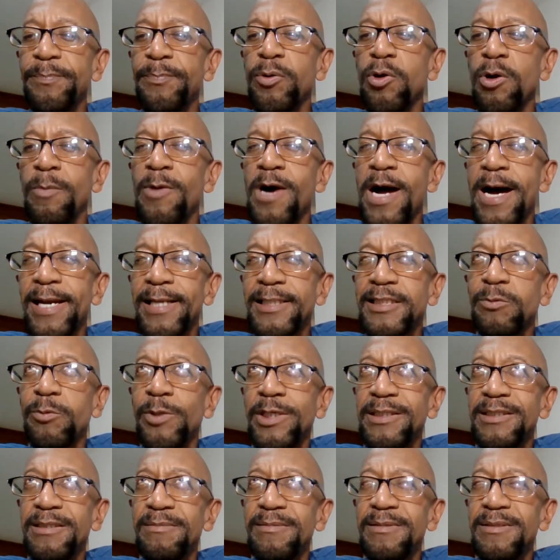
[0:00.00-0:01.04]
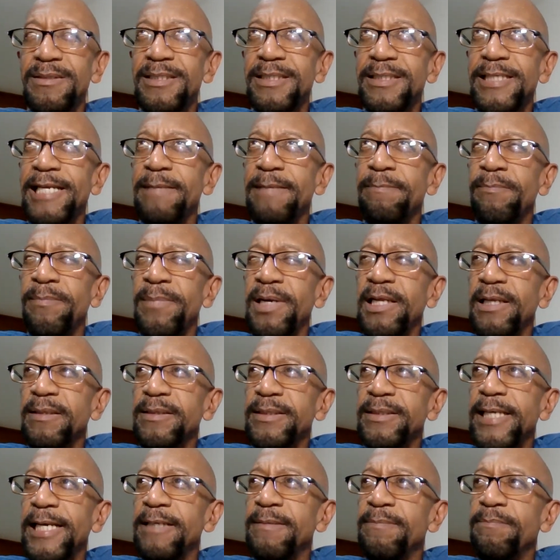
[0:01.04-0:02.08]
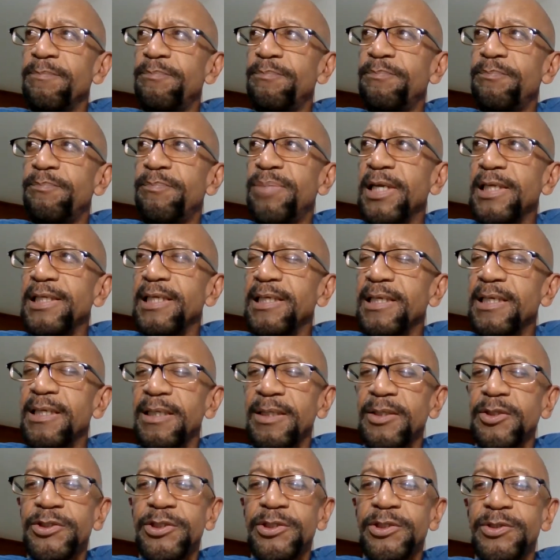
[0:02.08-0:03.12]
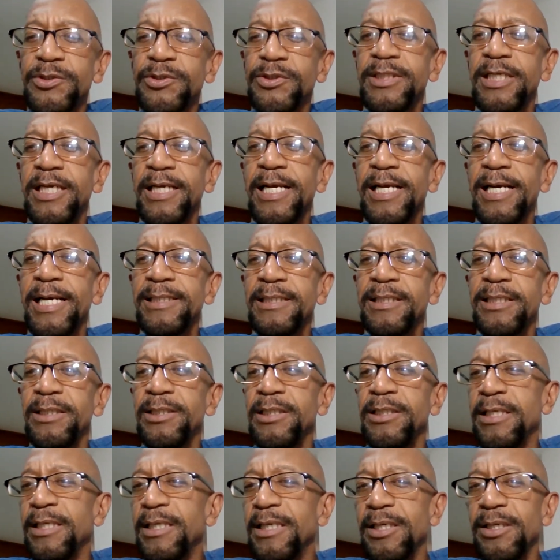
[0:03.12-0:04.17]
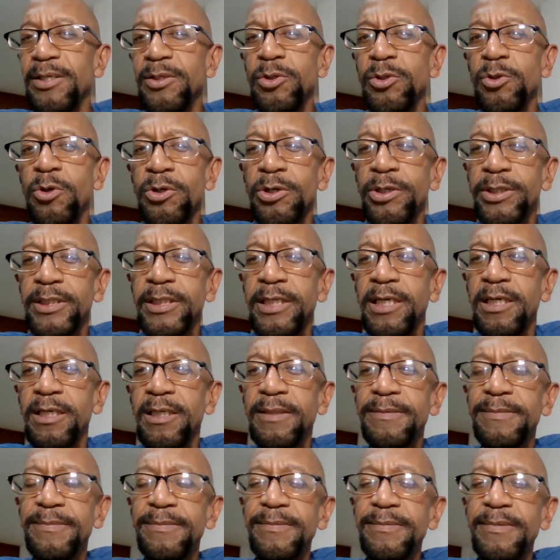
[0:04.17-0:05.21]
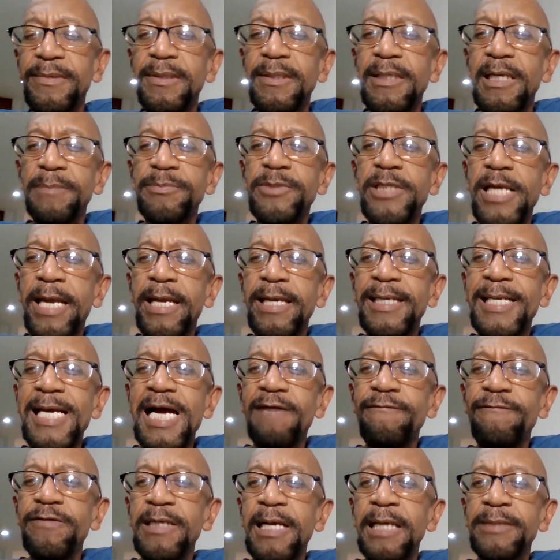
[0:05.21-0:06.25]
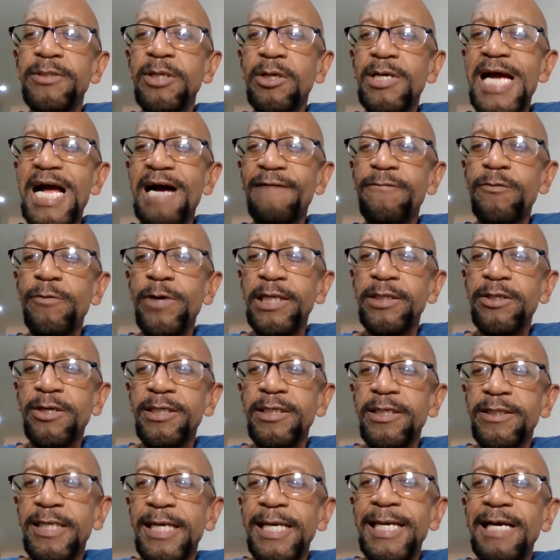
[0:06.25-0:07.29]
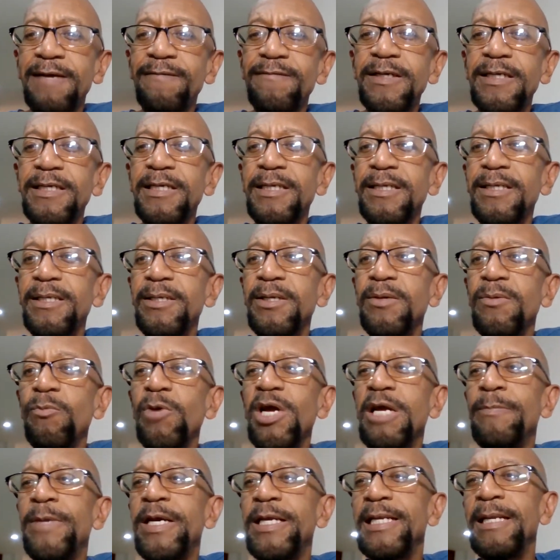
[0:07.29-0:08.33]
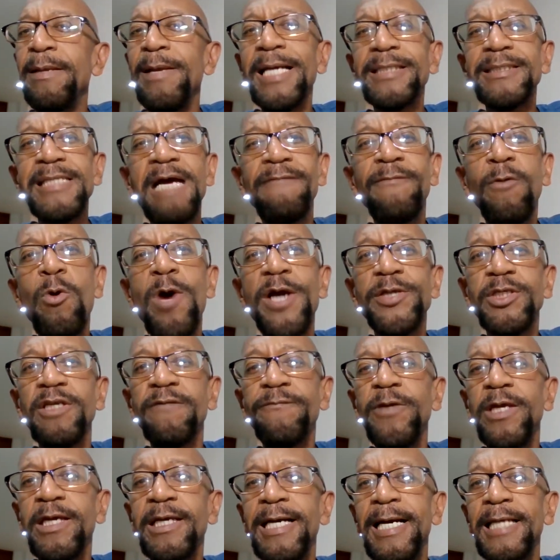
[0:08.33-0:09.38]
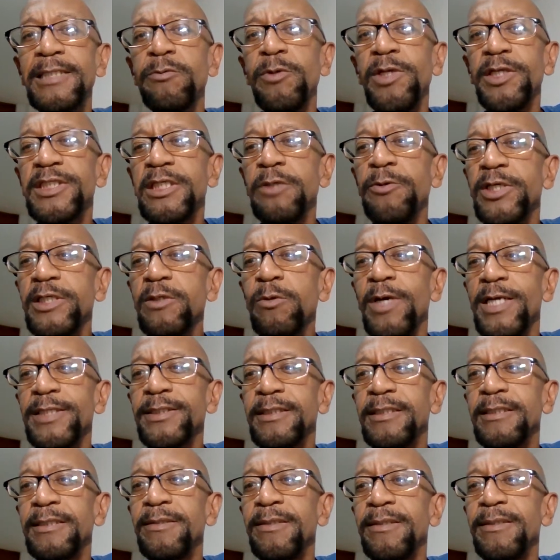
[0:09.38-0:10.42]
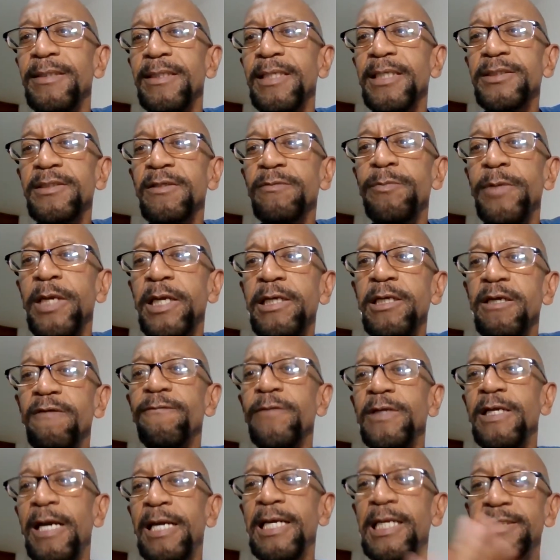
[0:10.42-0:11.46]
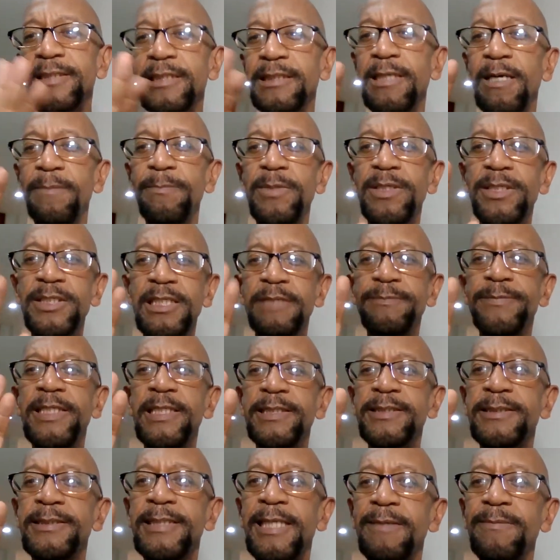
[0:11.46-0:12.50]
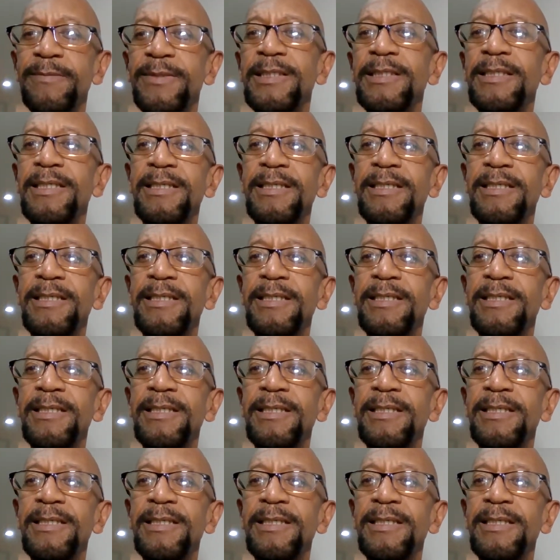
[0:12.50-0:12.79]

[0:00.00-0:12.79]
Probiotics with 10 billion cultures, and I got the yogurt there. I'm taking half of it. I took half already, took another half. Wait a minute. I have a question for you guys. Really serious question. Listen to me carefully. Listen up. Listen up.